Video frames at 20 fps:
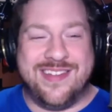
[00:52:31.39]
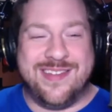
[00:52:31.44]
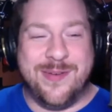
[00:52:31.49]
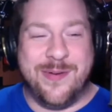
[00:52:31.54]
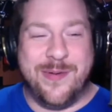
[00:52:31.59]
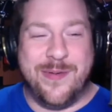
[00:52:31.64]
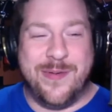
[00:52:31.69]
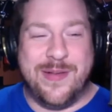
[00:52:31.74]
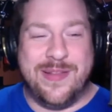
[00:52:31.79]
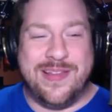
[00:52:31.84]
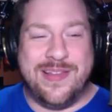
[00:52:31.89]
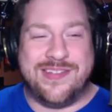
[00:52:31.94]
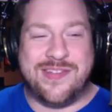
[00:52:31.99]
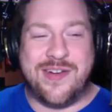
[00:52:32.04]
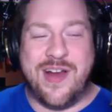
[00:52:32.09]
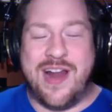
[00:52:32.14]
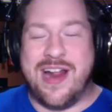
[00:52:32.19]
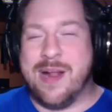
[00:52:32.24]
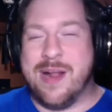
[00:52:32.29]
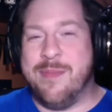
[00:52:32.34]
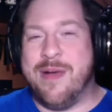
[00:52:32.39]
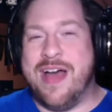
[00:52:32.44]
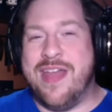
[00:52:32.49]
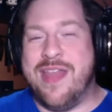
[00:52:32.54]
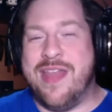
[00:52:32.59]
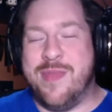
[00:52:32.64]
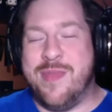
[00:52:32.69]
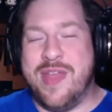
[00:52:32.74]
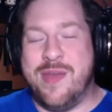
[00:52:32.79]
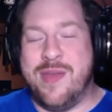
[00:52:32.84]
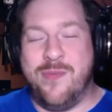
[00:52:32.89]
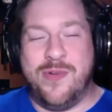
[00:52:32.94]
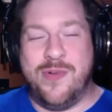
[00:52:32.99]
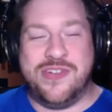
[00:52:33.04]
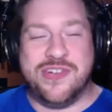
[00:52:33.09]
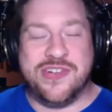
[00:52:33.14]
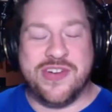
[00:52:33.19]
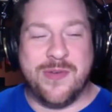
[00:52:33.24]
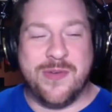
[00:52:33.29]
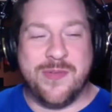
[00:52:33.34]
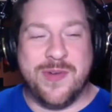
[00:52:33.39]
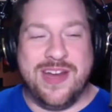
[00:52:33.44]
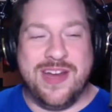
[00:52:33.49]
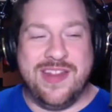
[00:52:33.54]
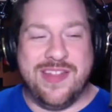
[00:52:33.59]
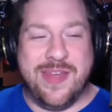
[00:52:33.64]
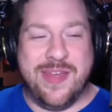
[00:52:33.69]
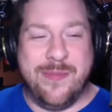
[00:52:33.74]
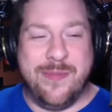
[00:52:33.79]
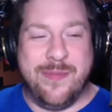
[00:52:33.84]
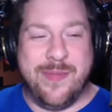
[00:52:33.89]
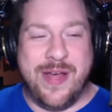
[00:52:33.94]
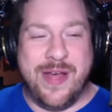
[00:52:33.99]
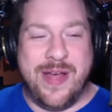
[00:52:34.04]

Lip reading: So let's try to combine them. And then once you're done reading them,